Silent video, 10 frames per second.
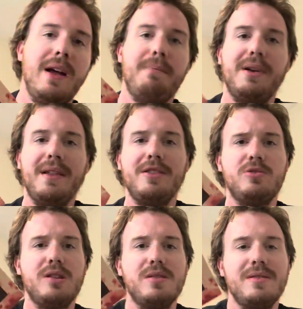But
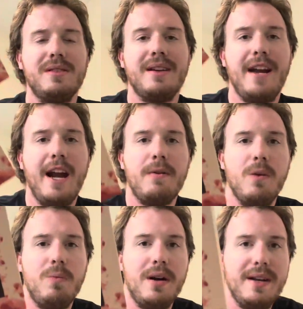the Arrow
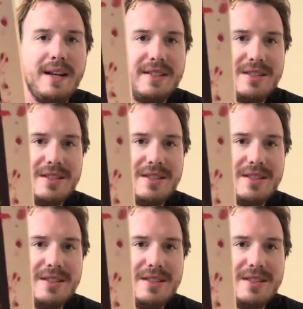one is